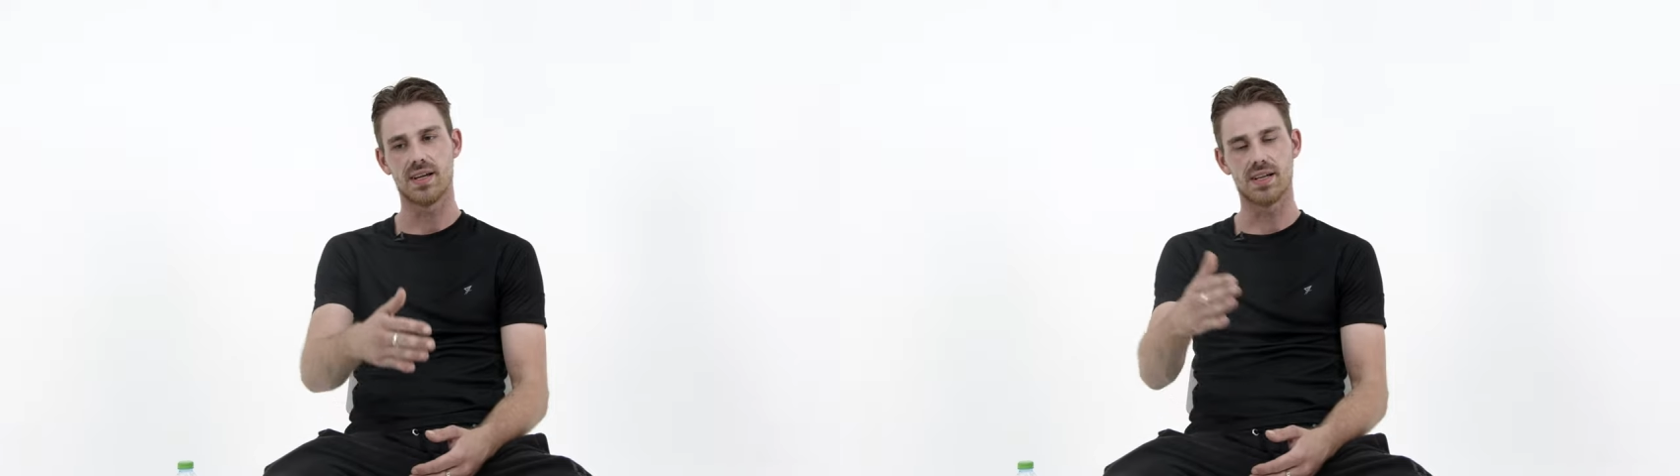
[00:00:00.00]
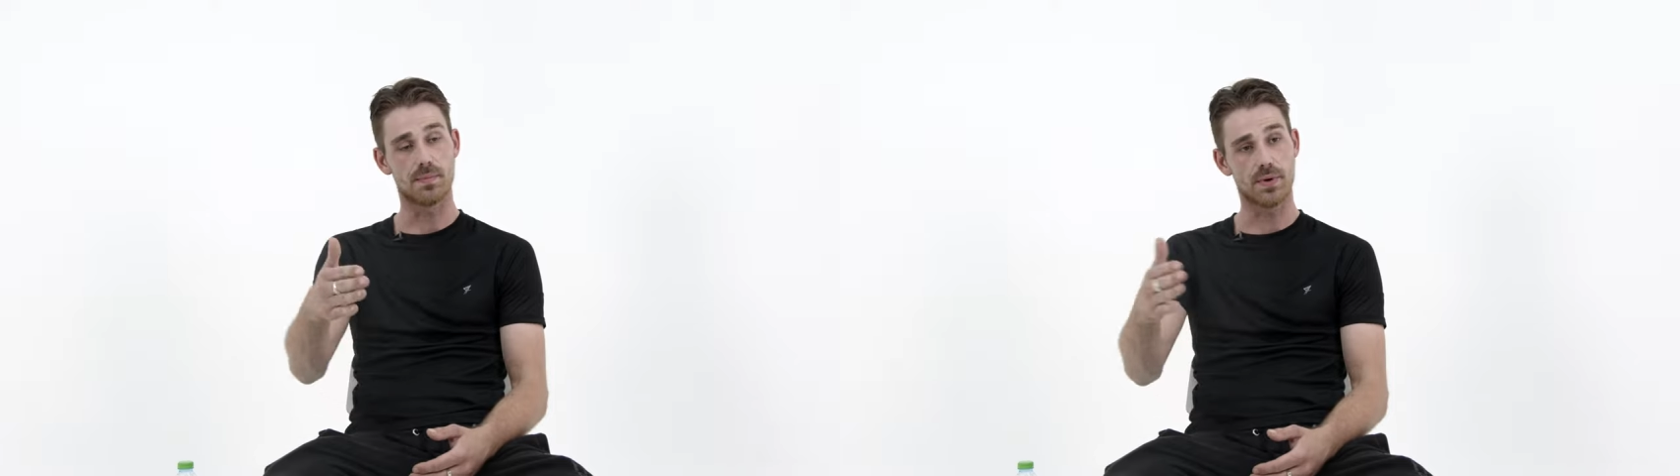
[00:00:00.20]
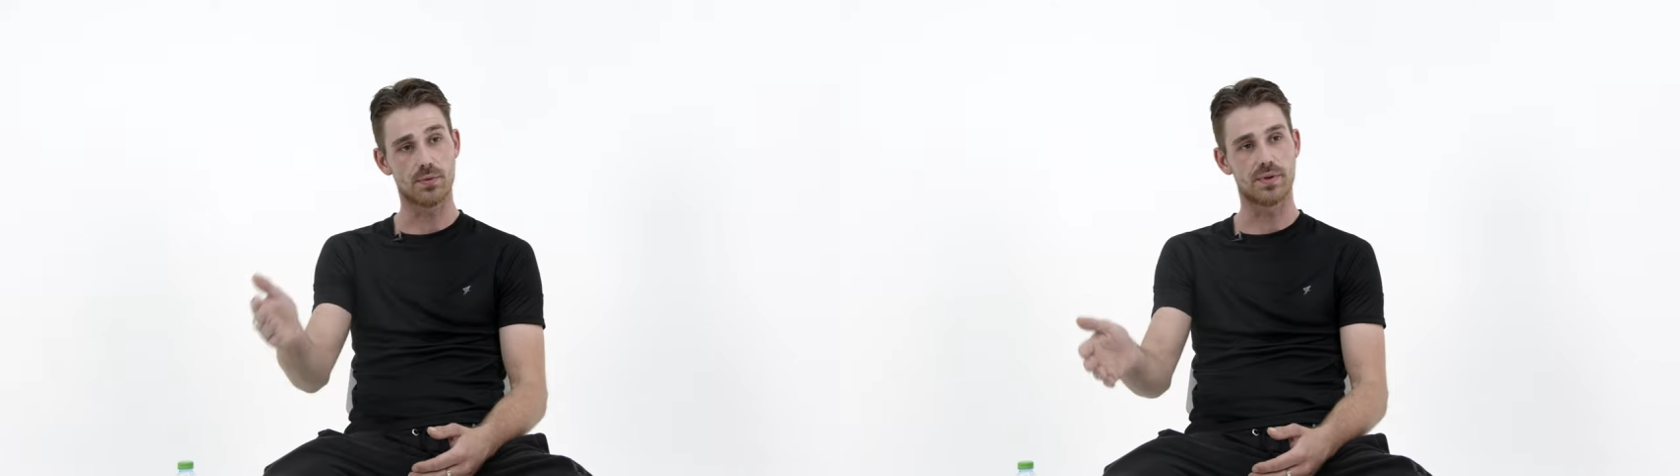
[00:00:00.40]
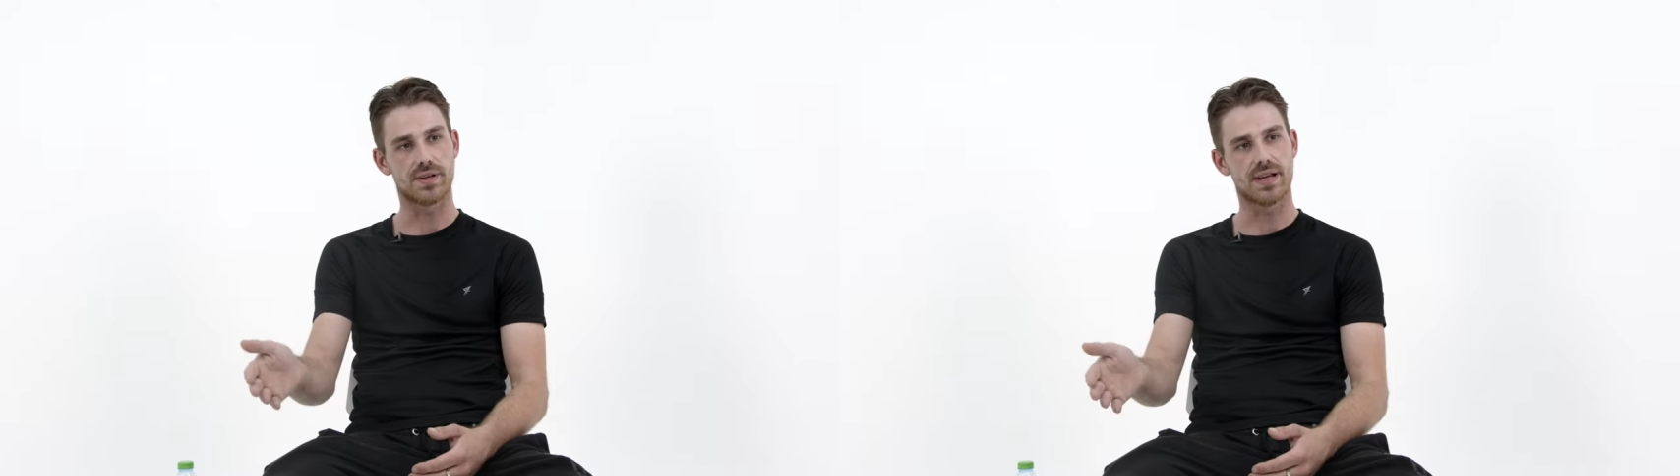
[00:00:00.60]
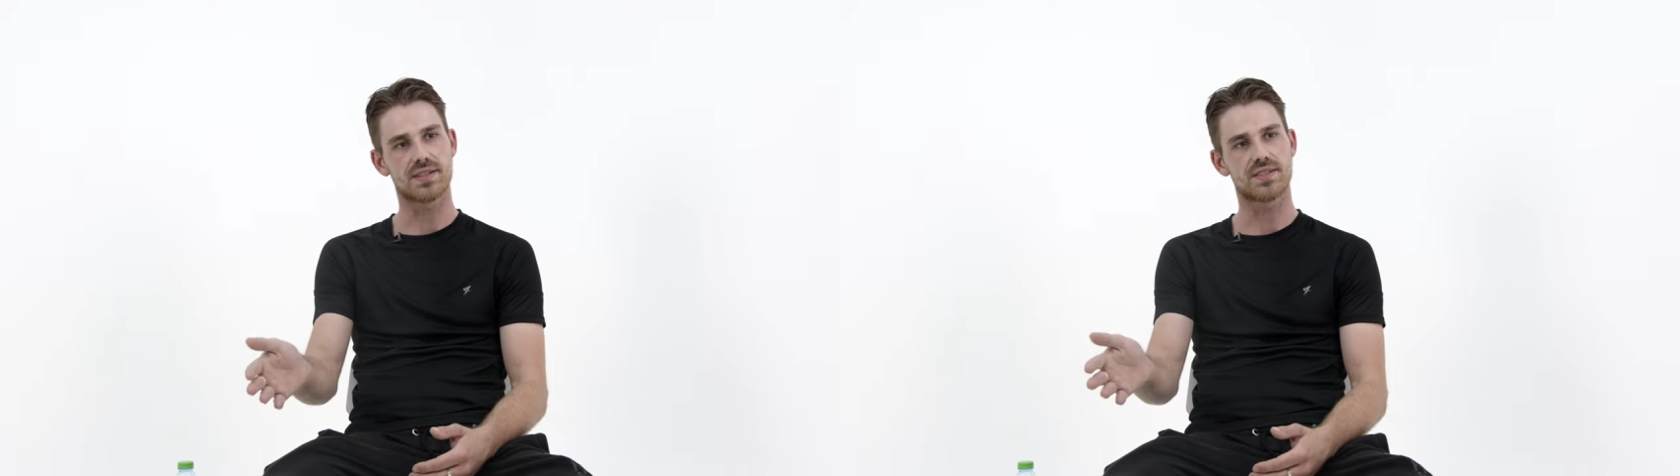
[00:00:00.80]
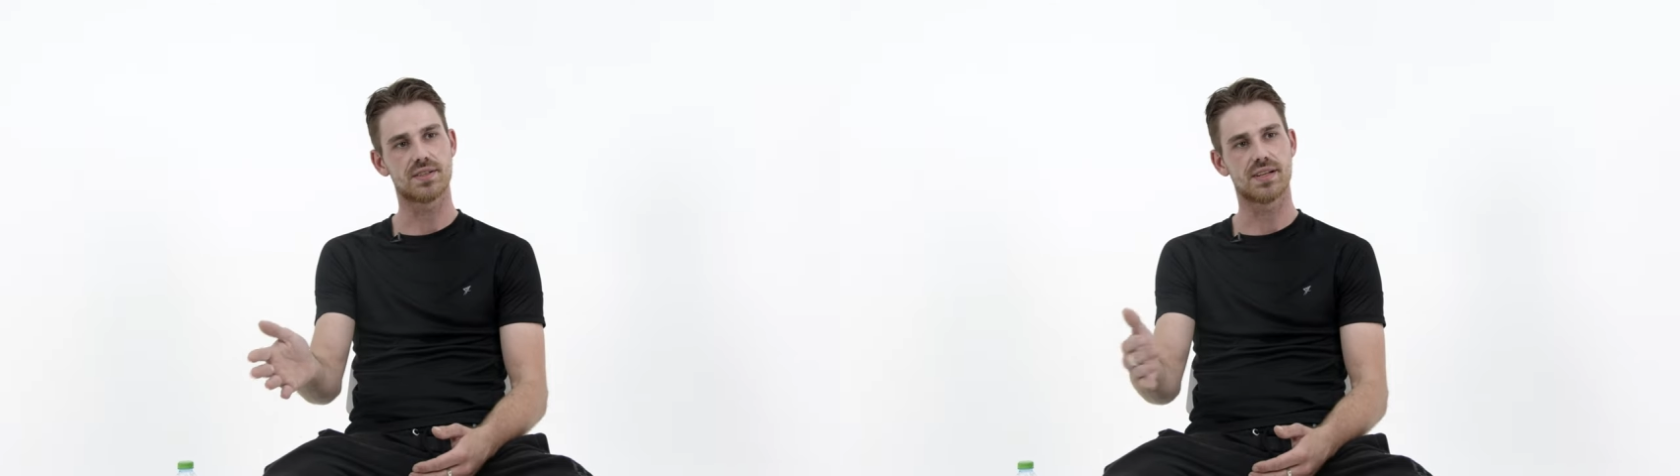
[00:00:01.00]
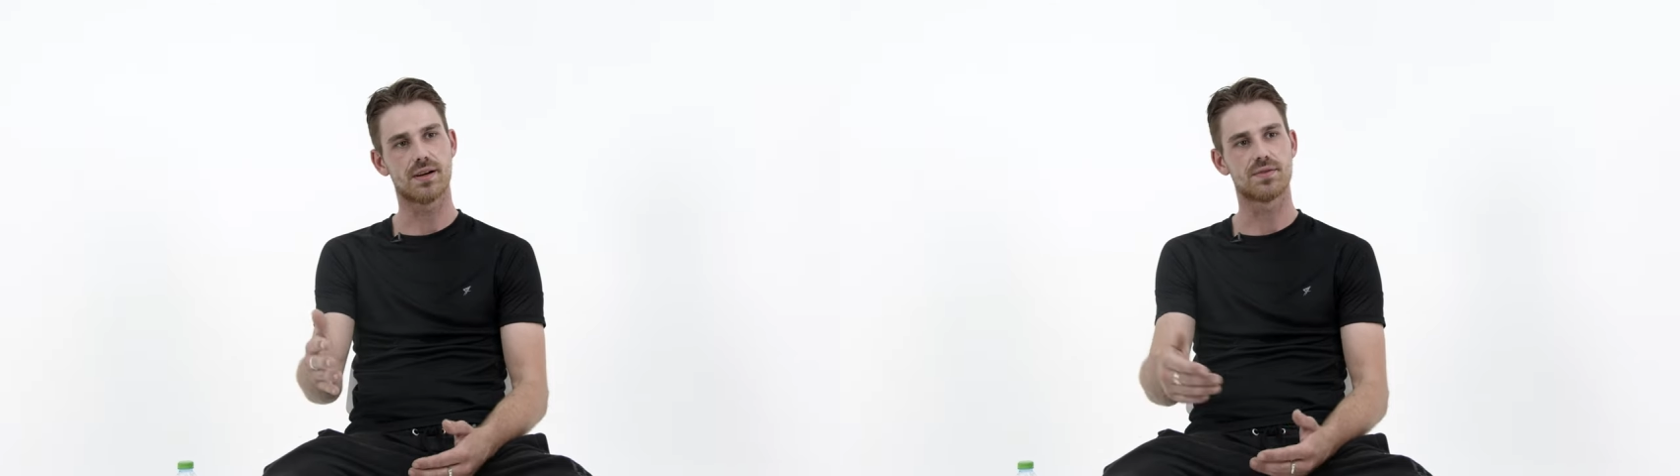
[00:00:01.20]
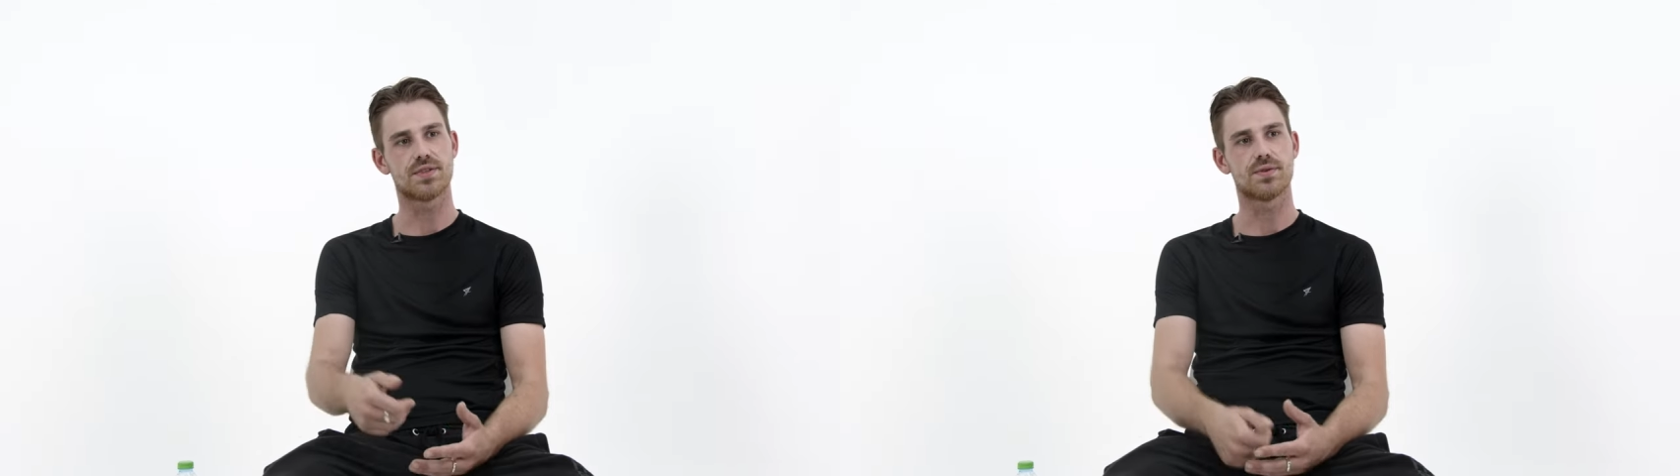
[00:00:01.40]
in the building next to the
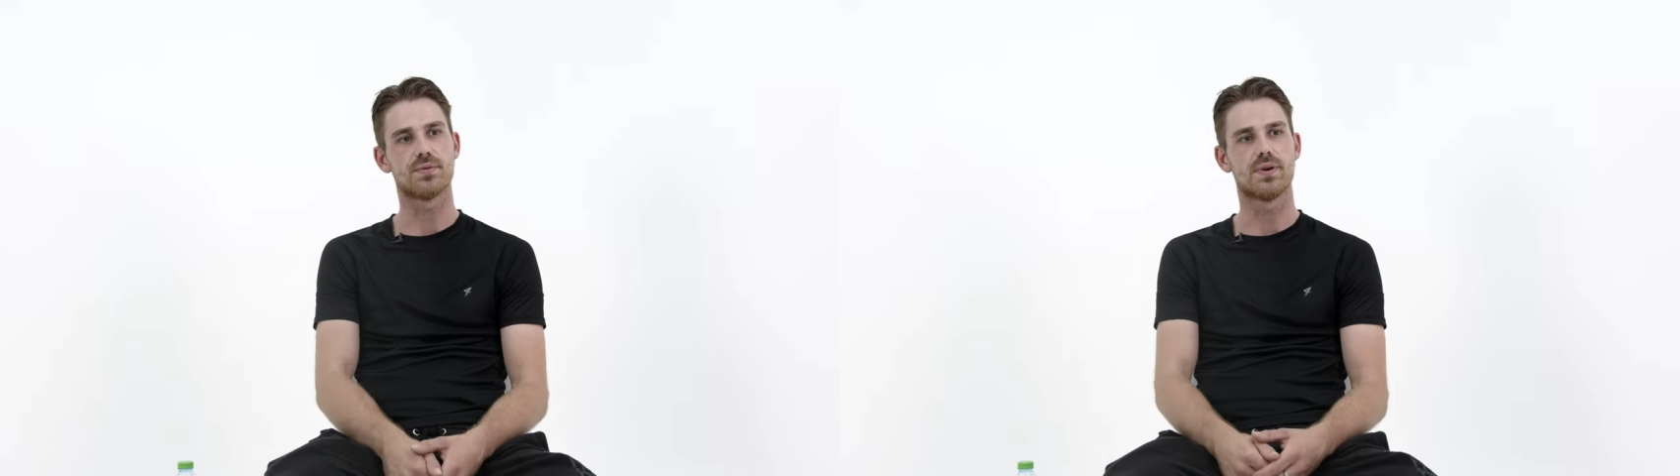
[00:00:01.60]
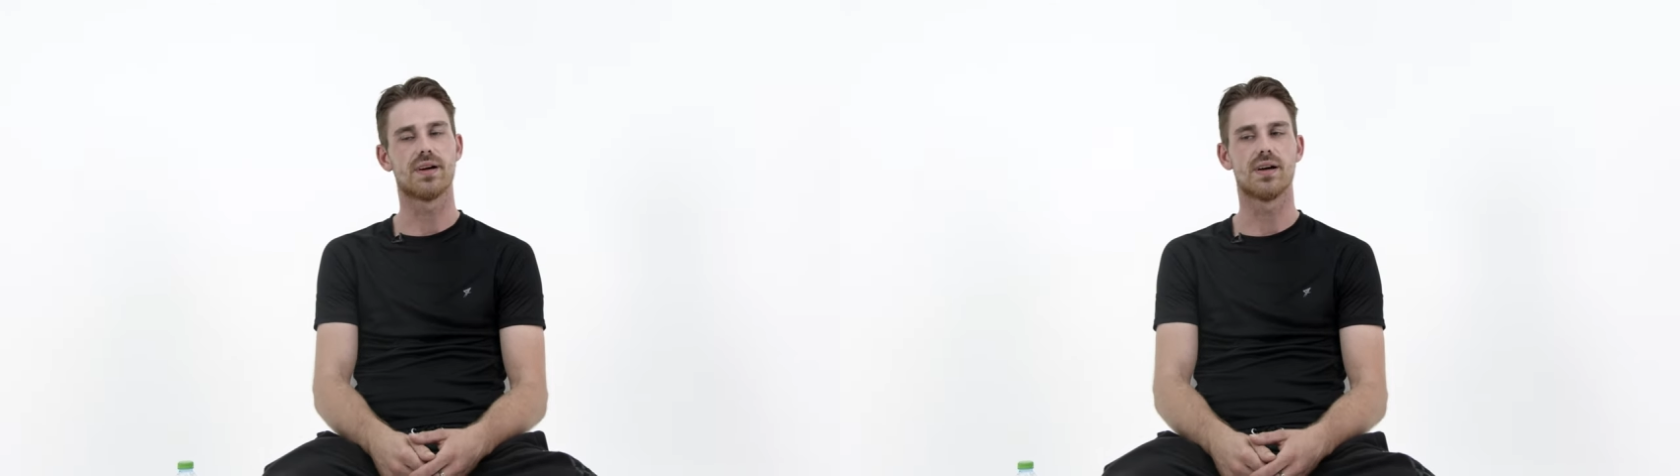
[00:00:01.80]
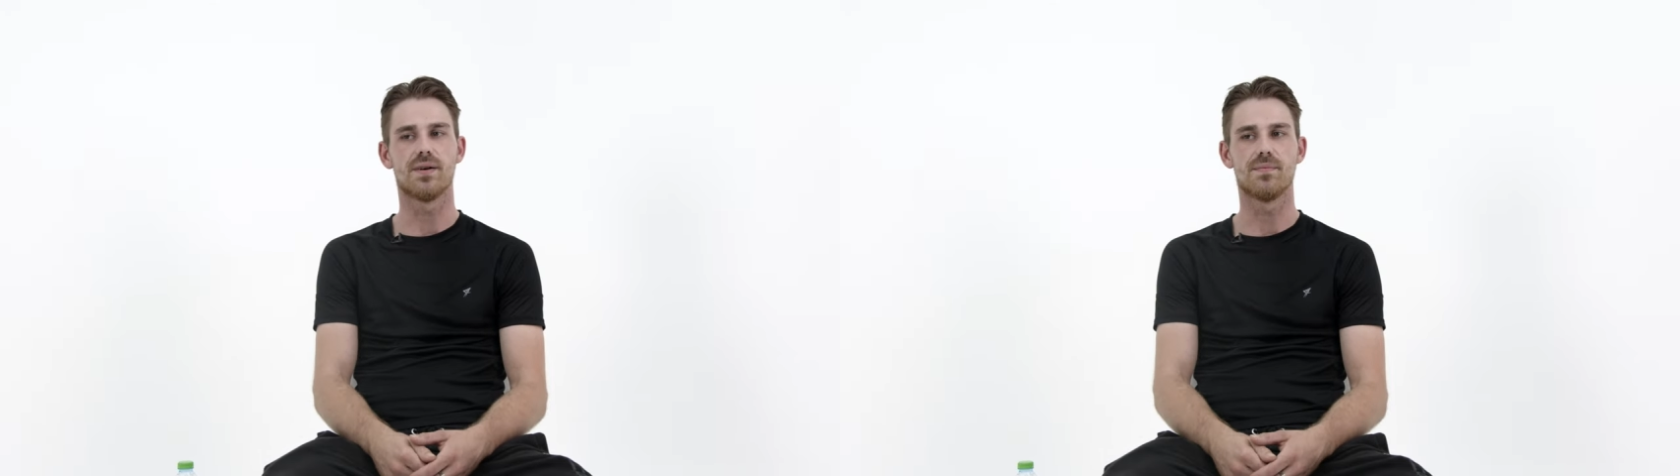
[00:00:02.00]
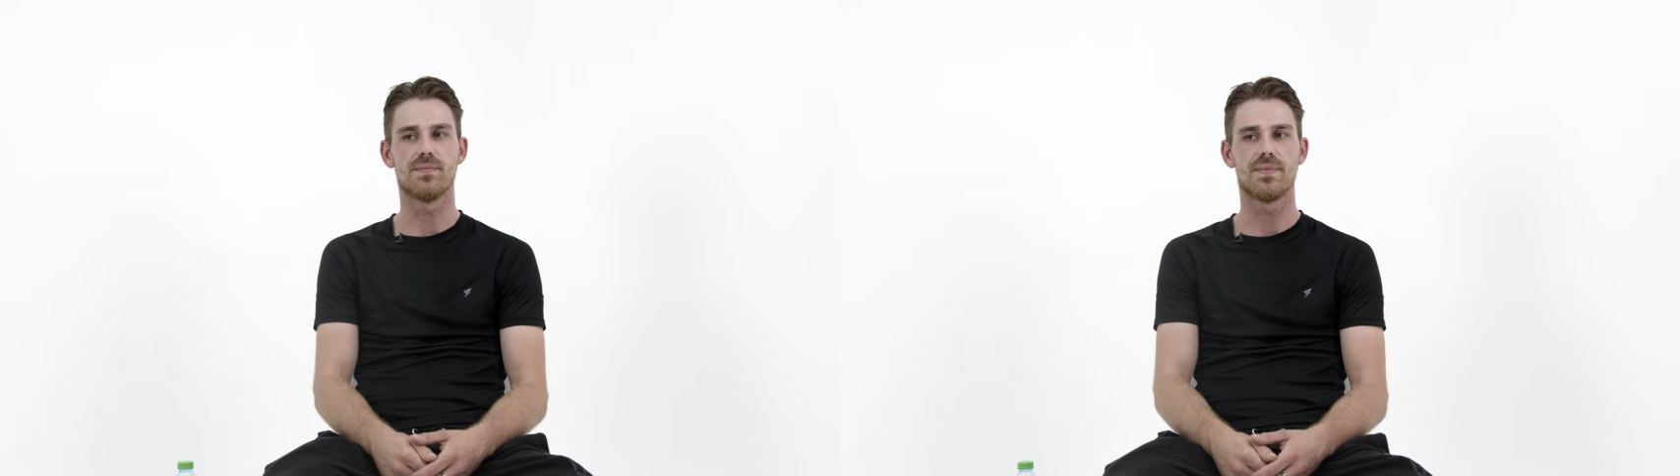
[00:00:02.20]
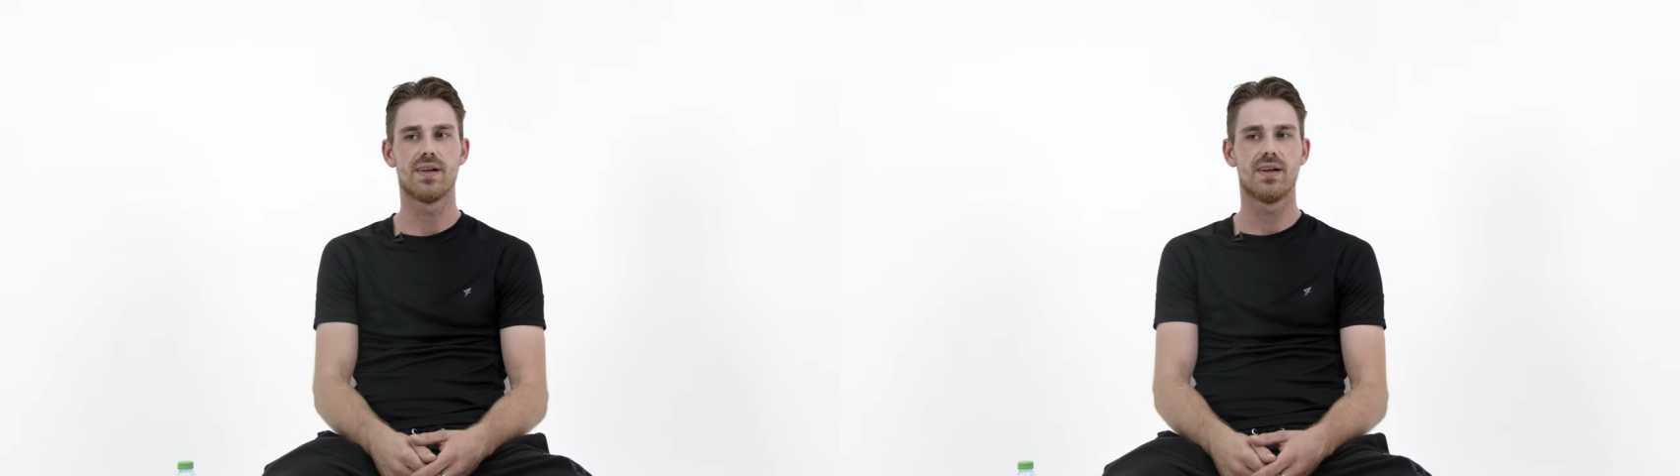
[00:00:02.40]
O2. Um,